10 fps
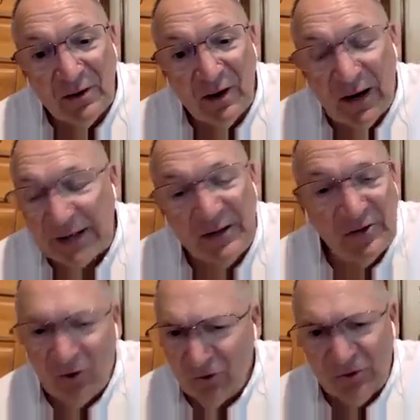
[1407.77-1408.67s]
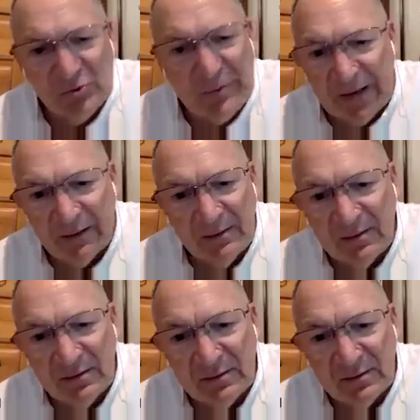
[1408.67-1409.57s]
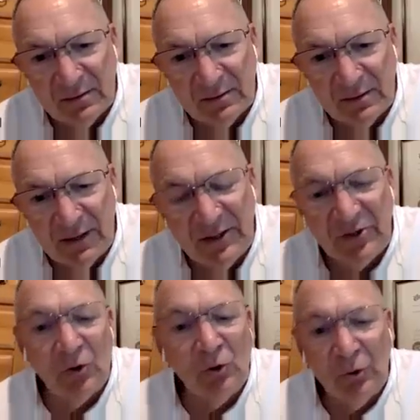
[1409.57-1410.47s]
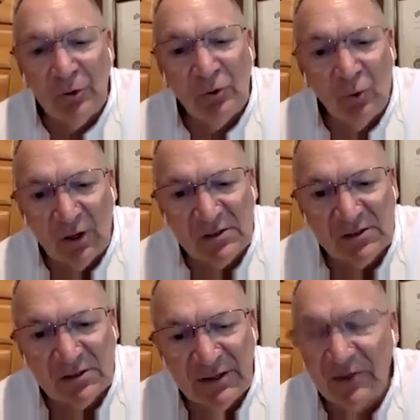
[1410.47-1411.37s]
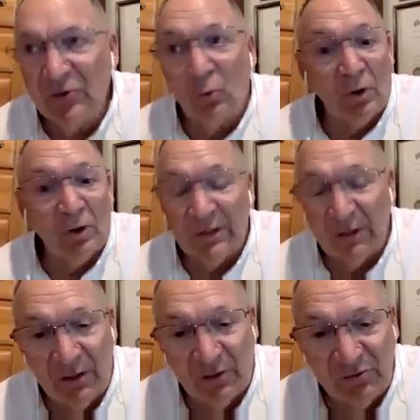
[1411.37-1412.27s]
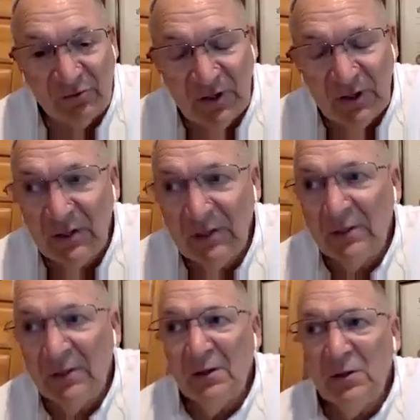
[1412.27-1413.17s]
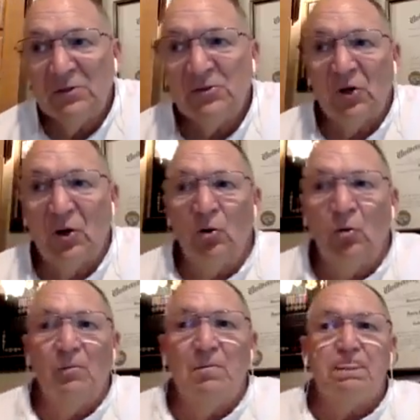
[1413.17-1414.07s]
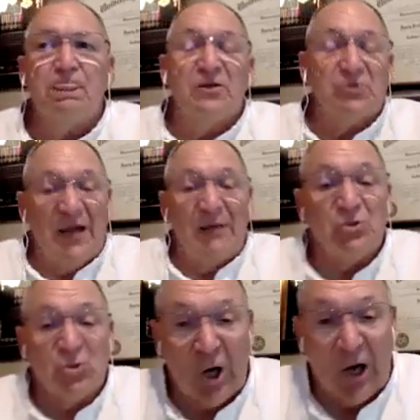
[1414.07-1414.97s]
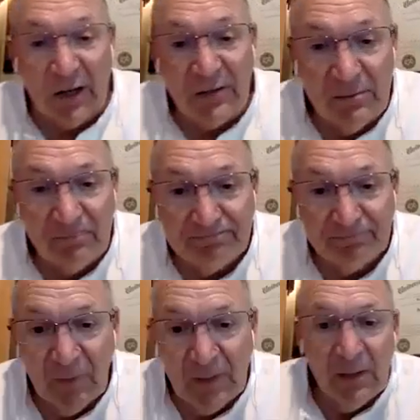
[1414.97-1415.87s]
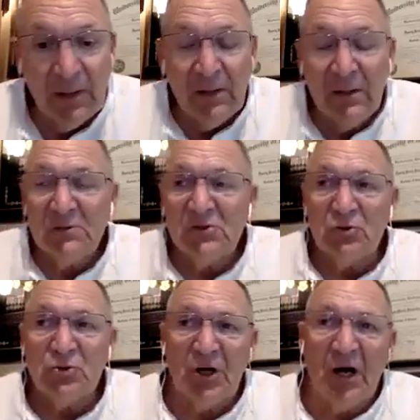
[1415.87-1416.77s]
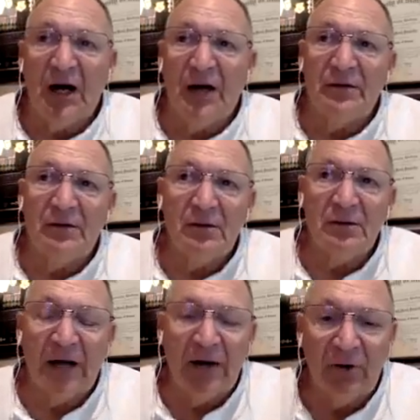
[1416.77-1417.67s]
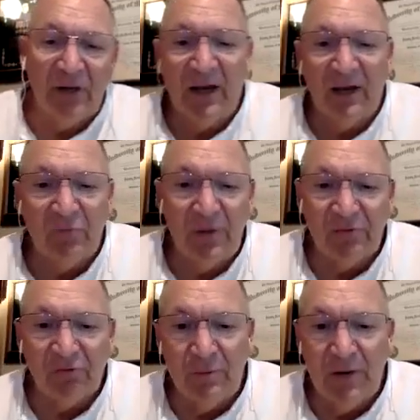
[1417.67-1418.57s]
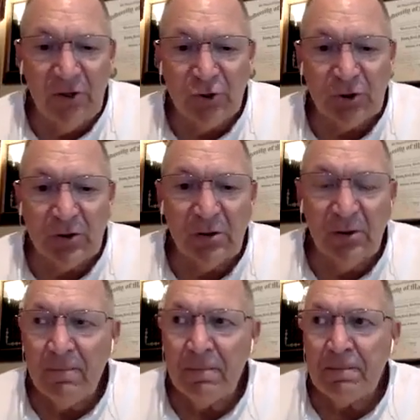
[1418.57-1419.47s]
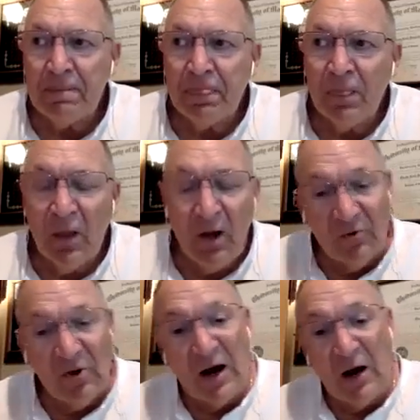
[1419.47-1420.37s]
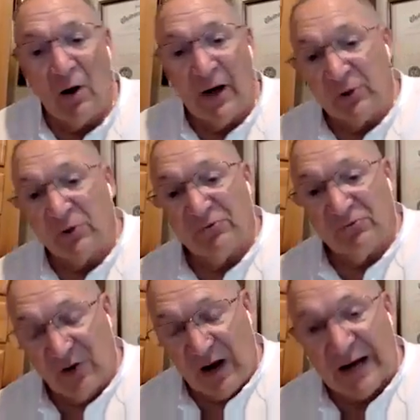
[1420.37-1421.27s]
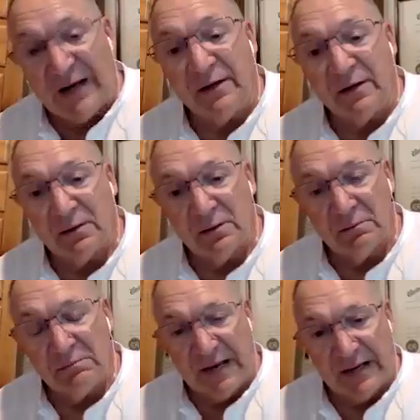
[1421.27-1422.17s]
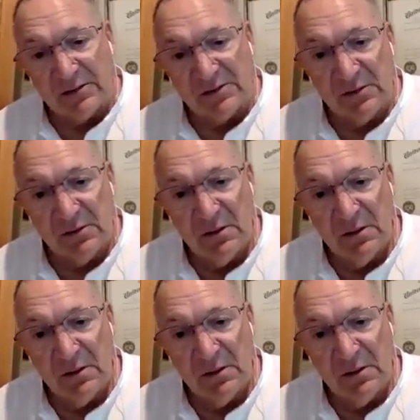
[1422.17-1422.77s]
I didn't know this man. I didn't know who he was. I didn't know where he lived. So his name is John. So John not only gave me information of how I could find Madison